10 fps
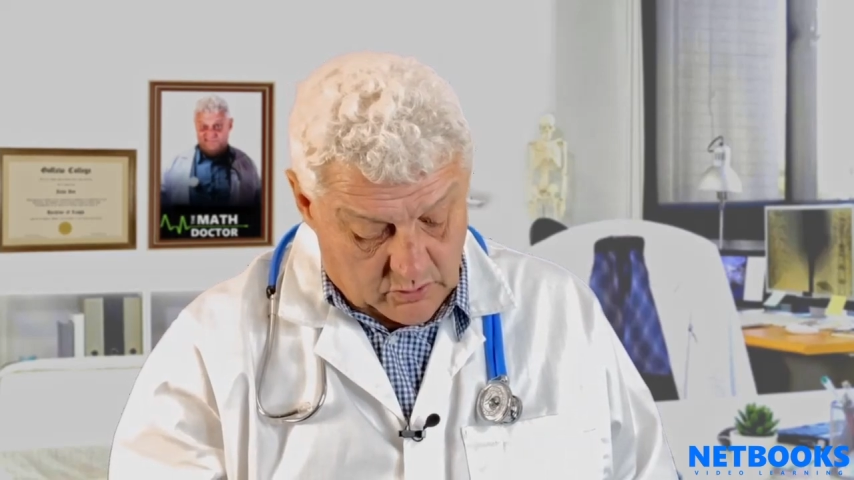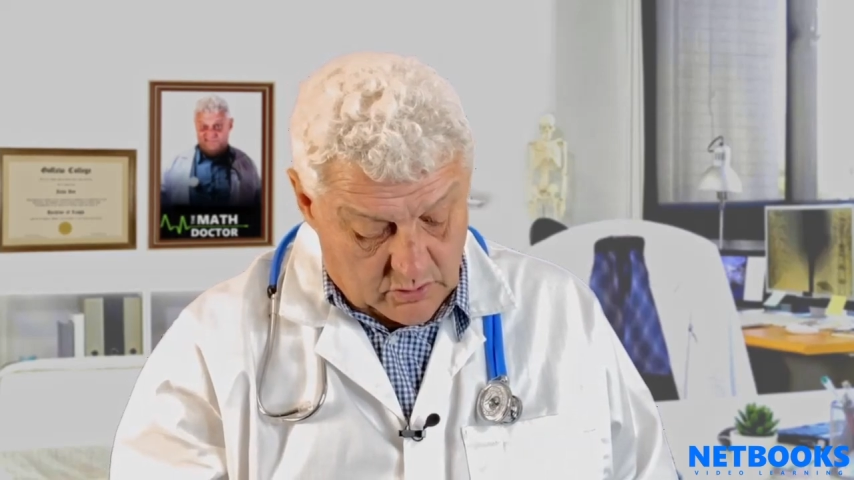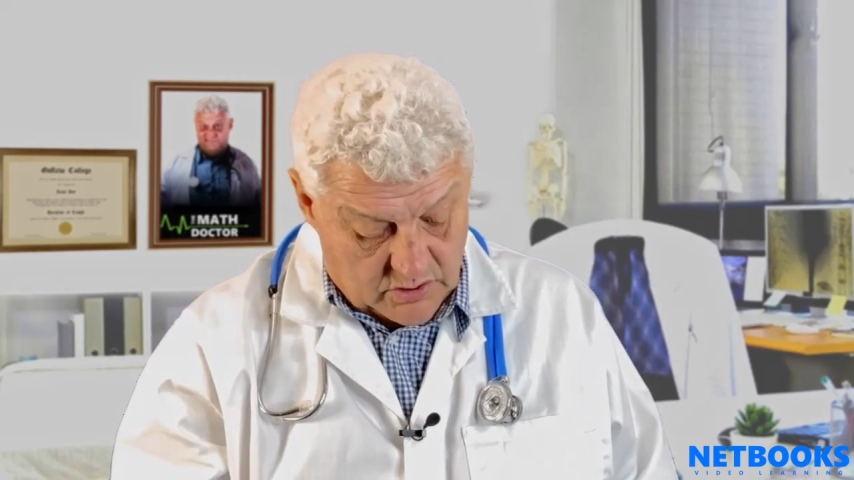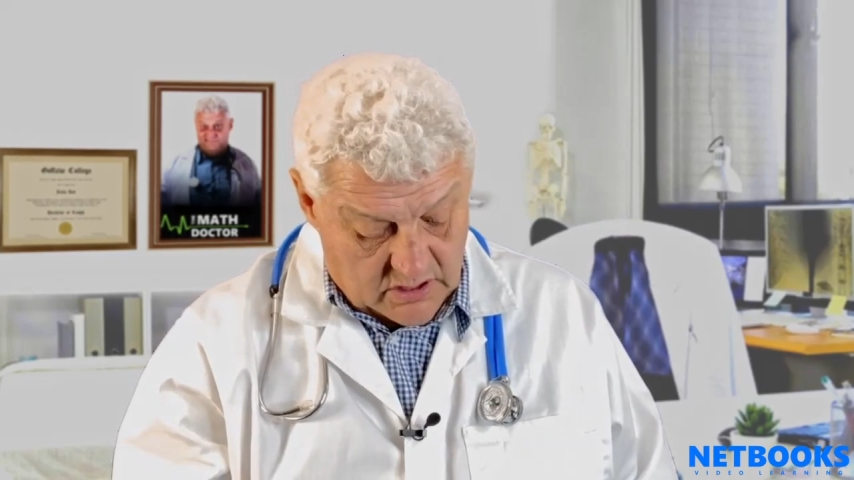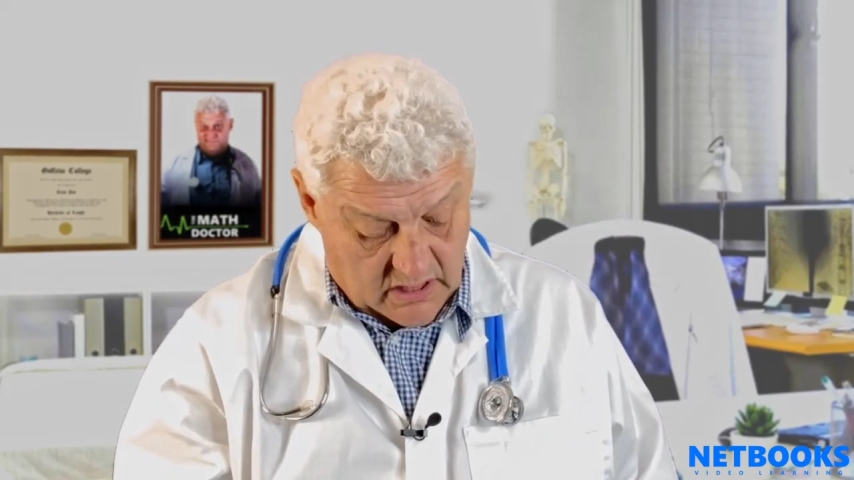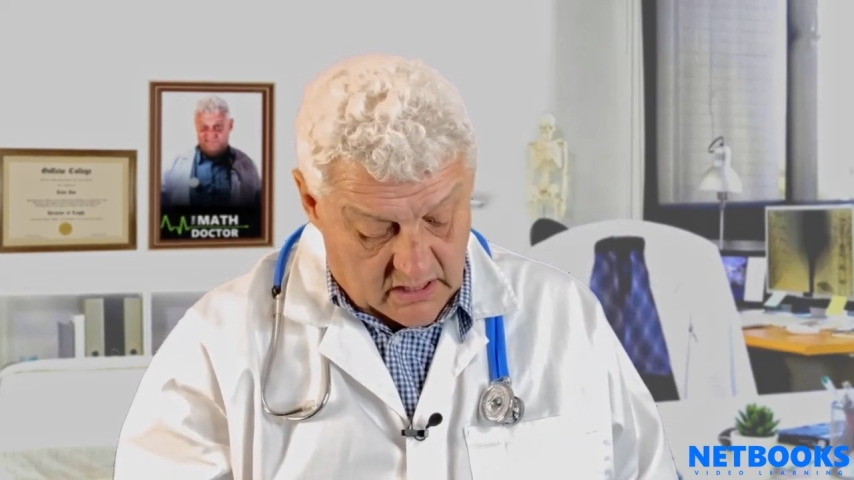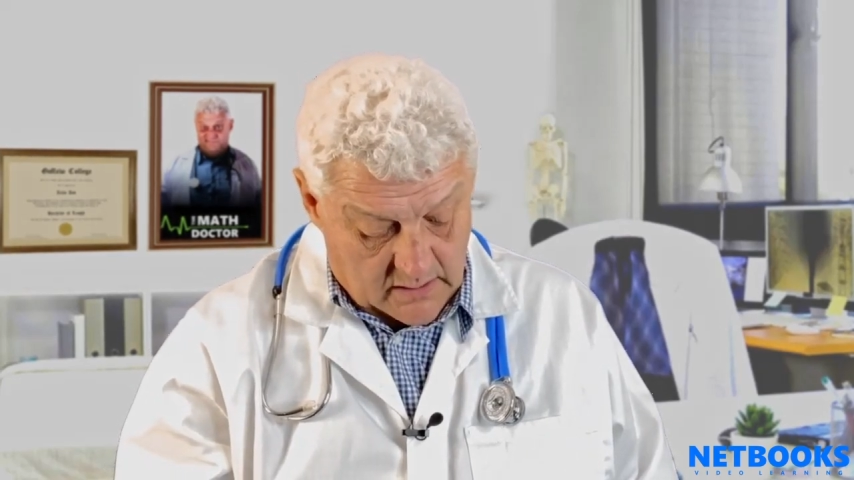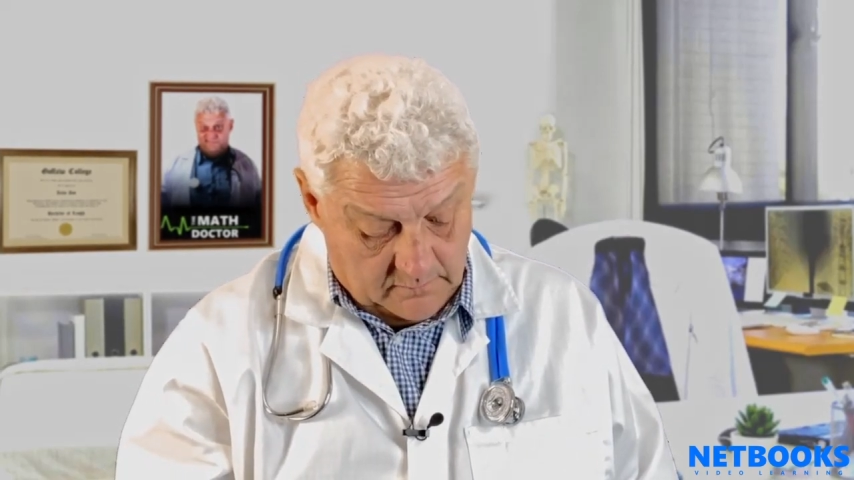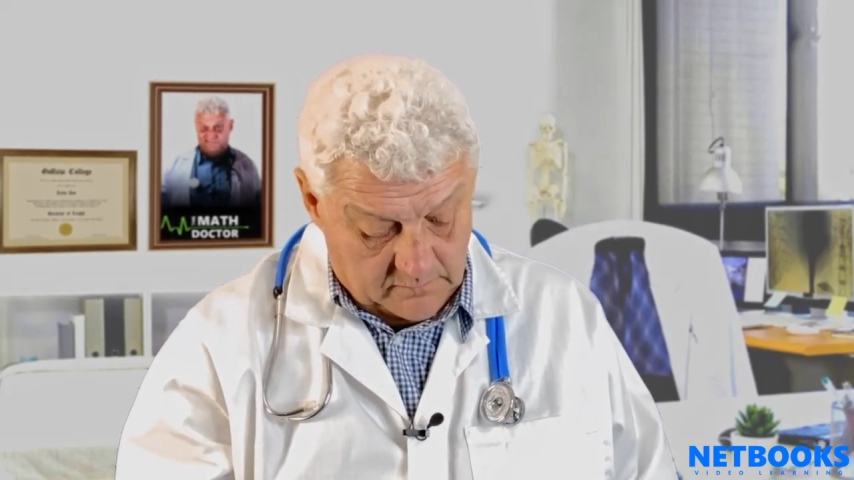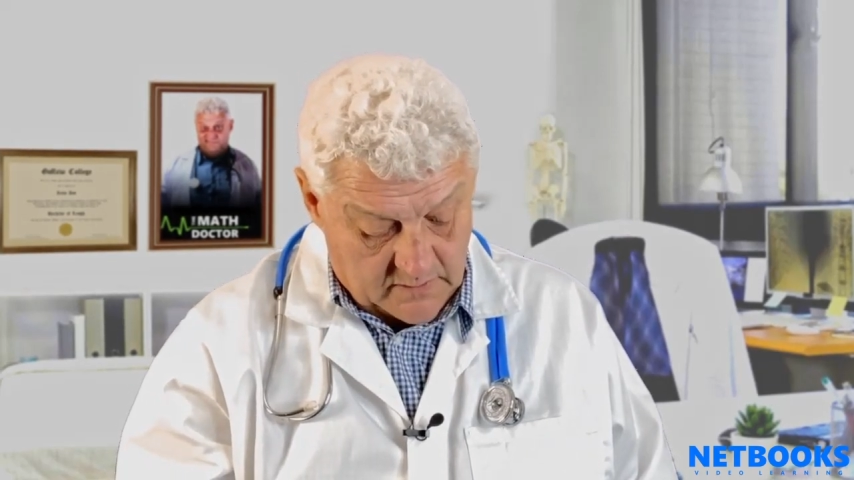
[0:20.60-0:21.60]
would you
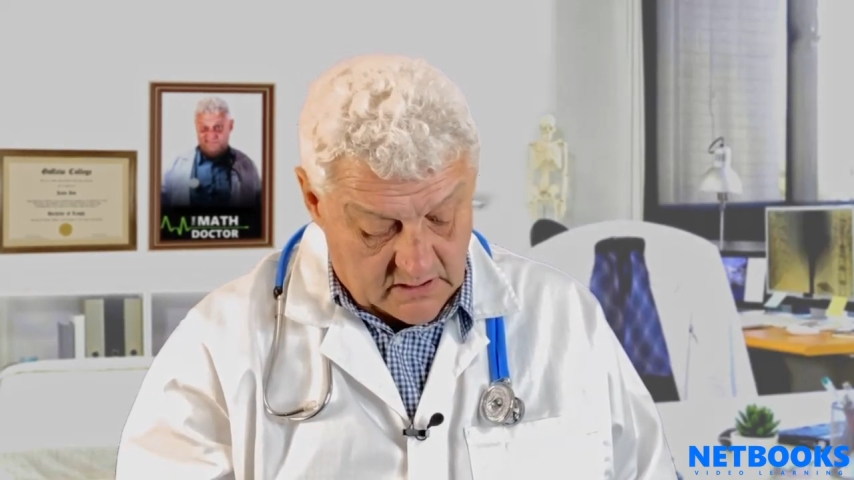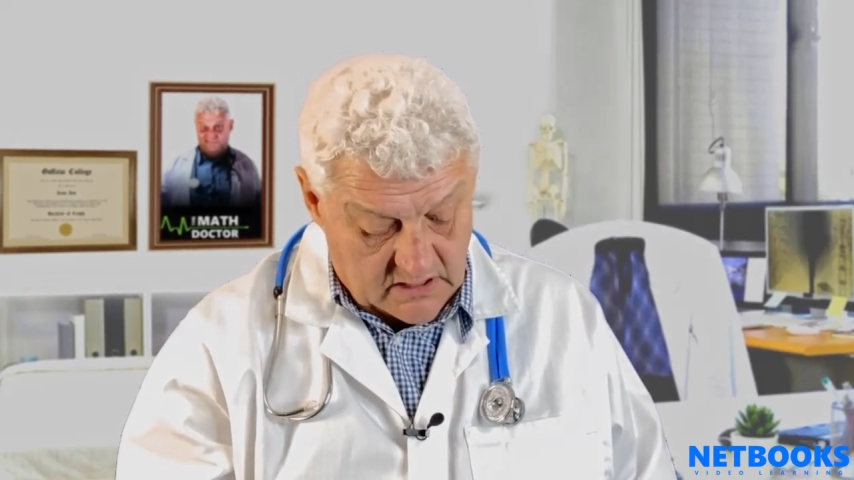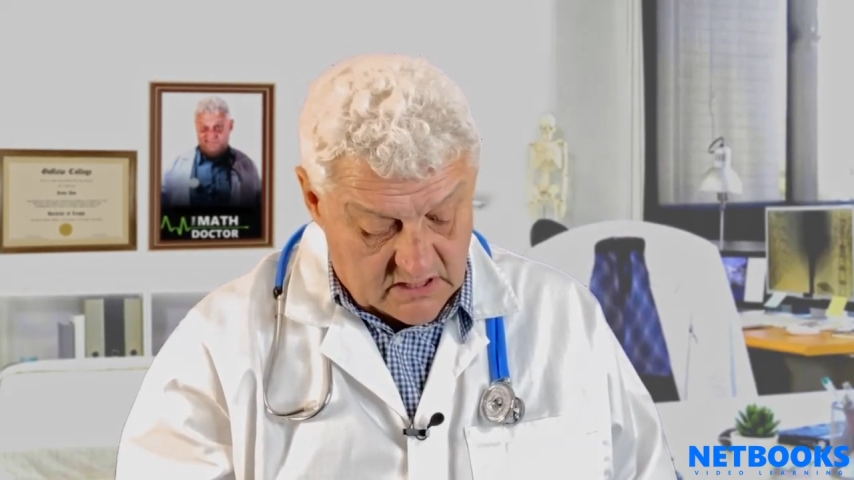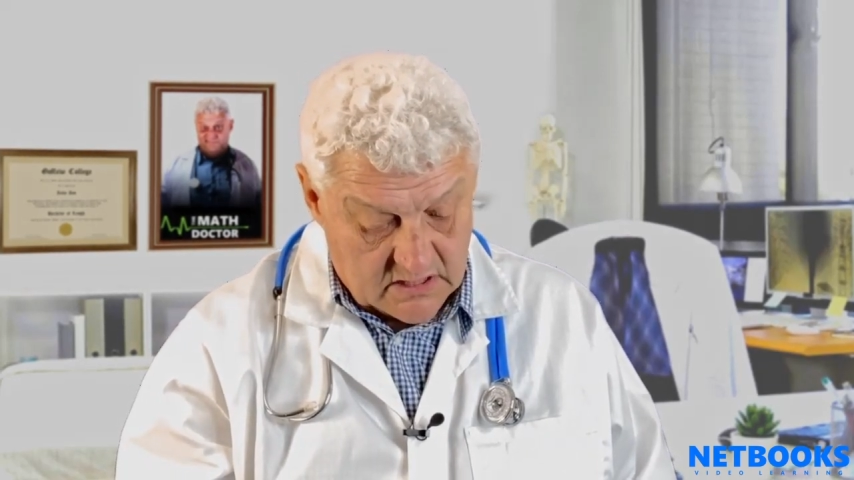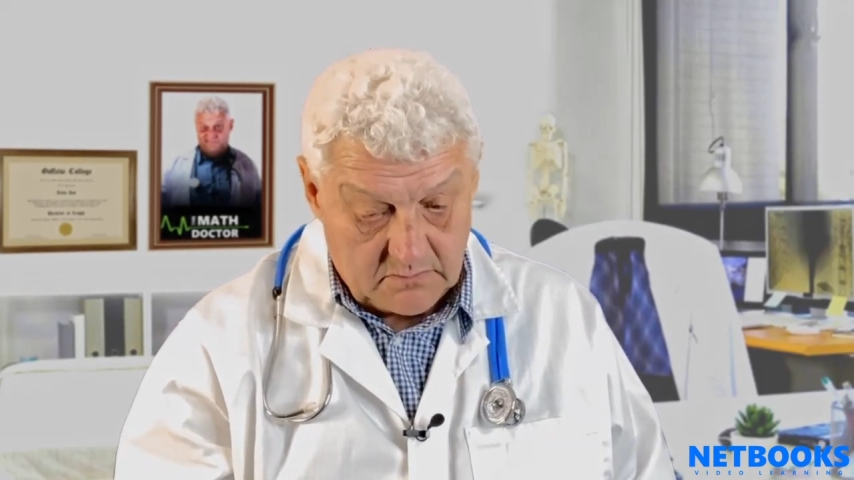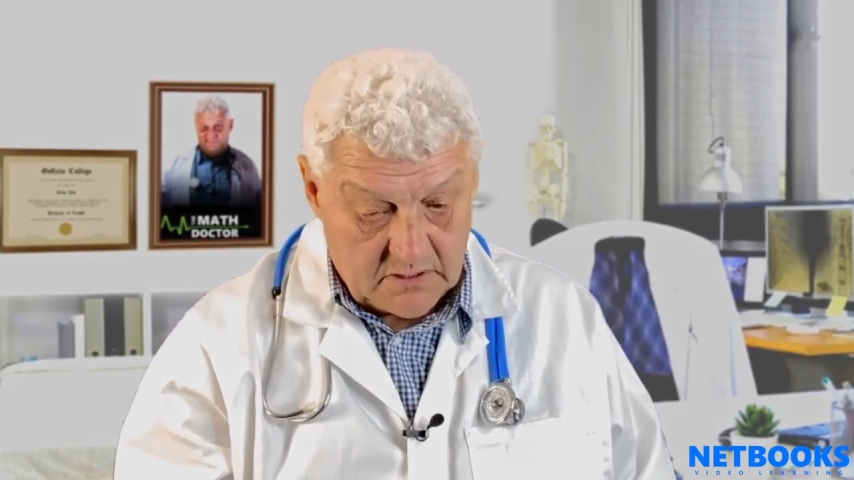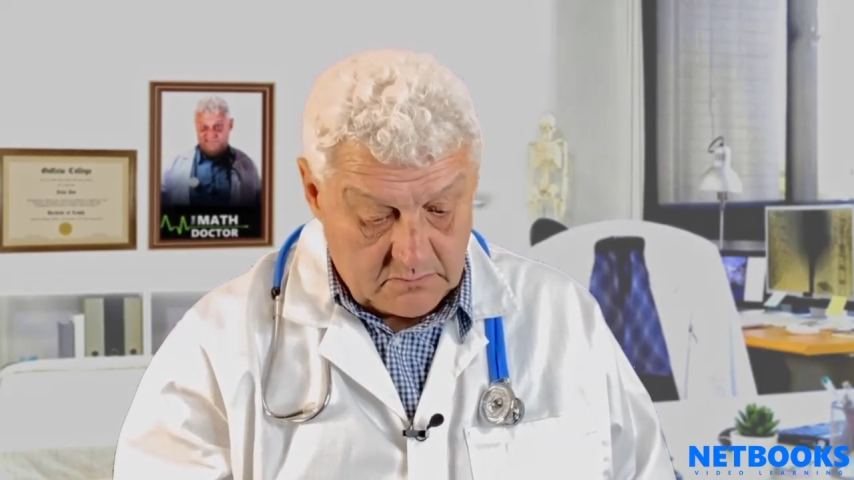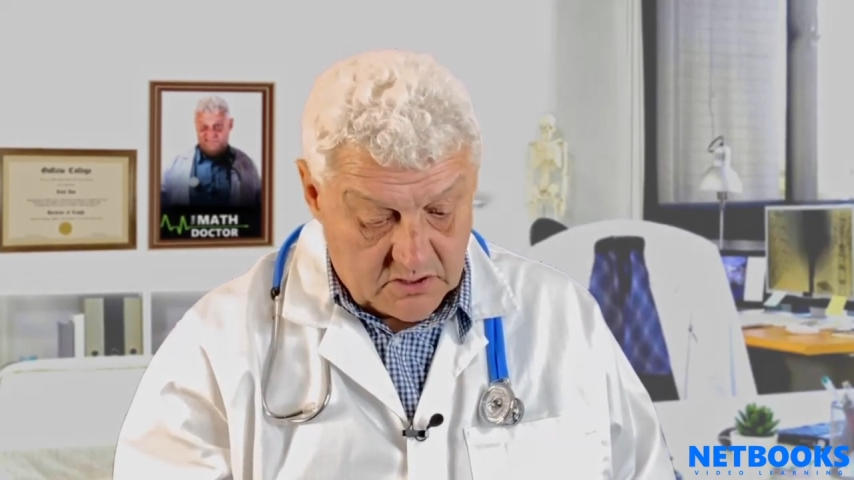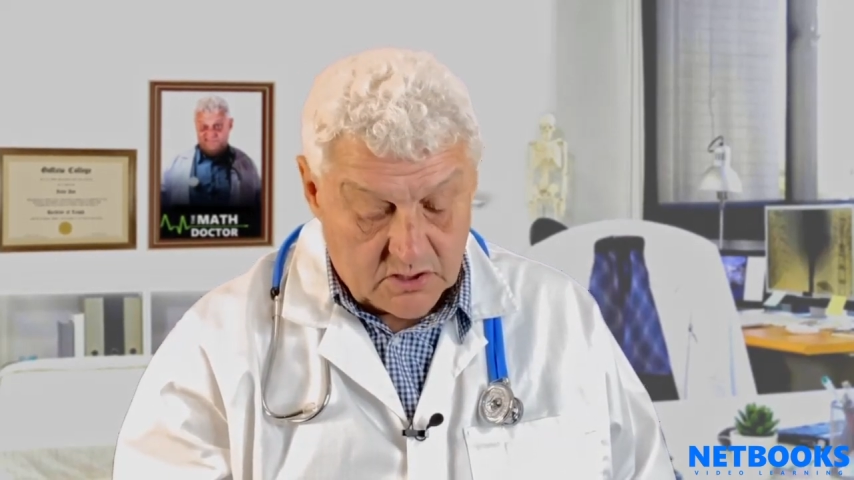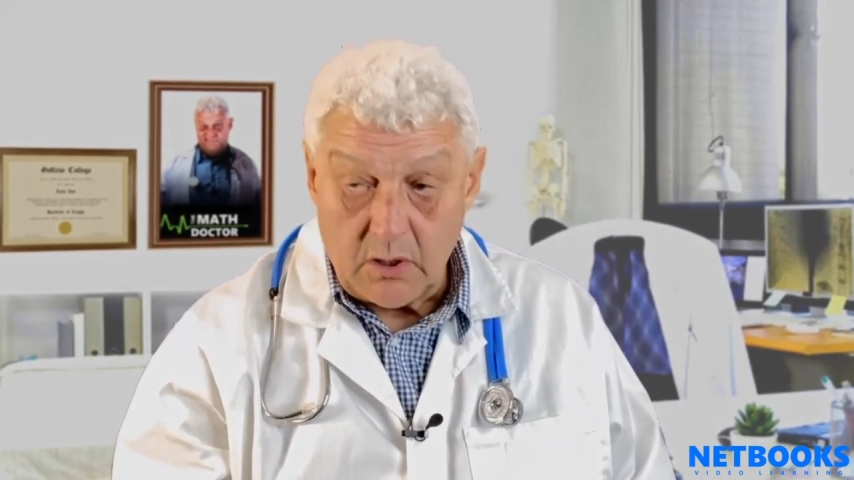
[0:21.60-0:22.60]
say that these
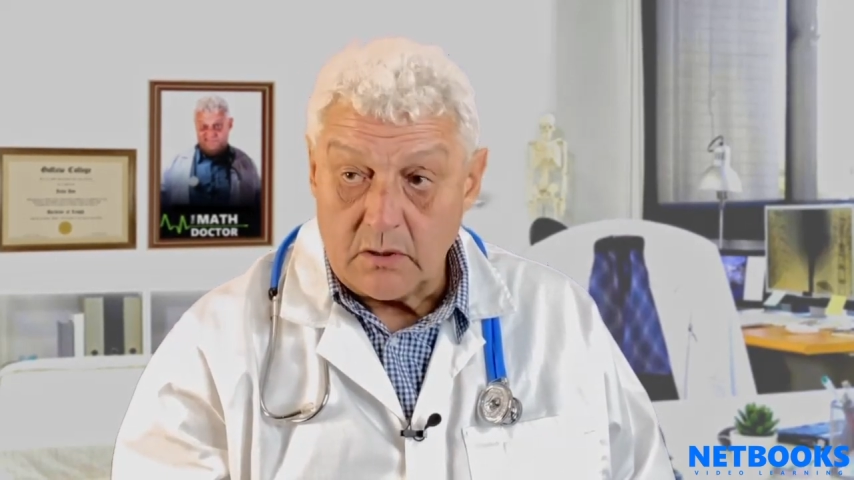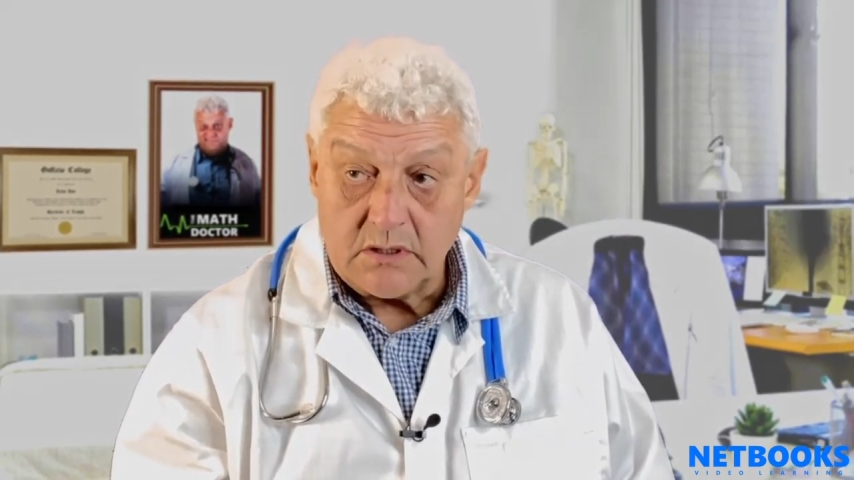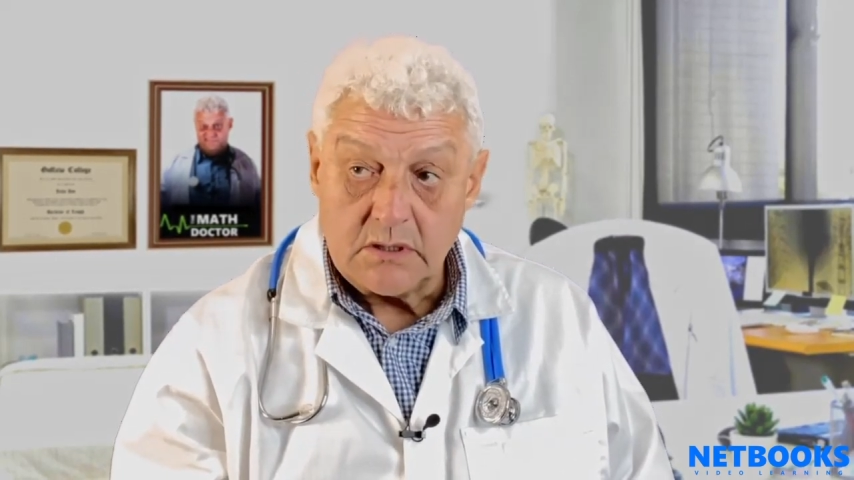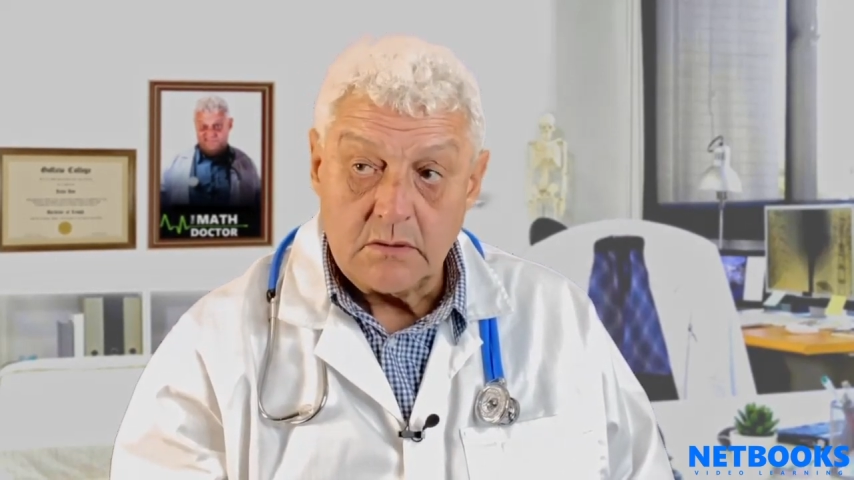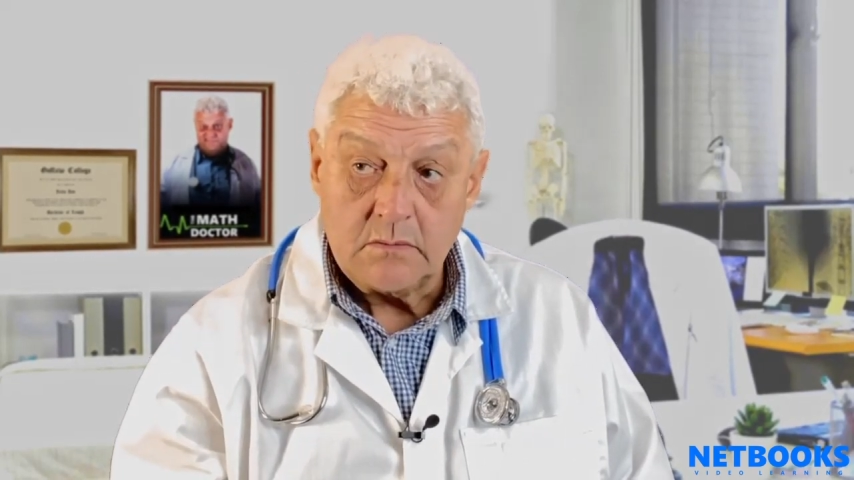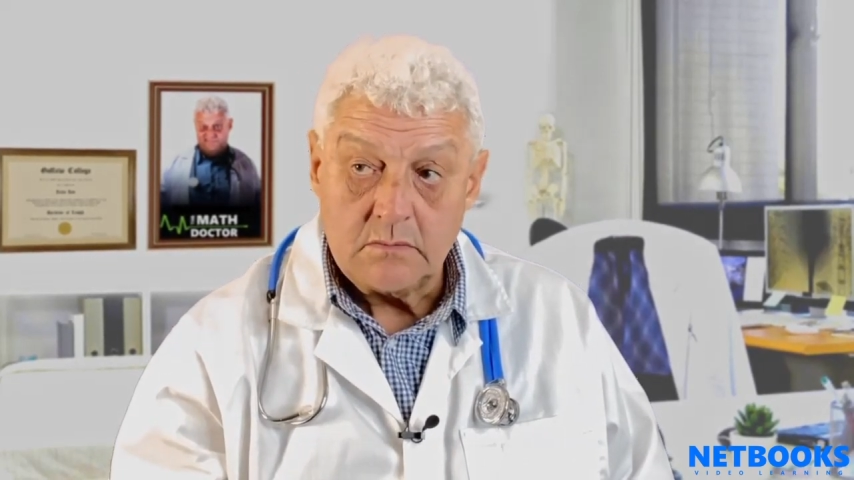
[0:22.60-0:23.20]
symptoms started?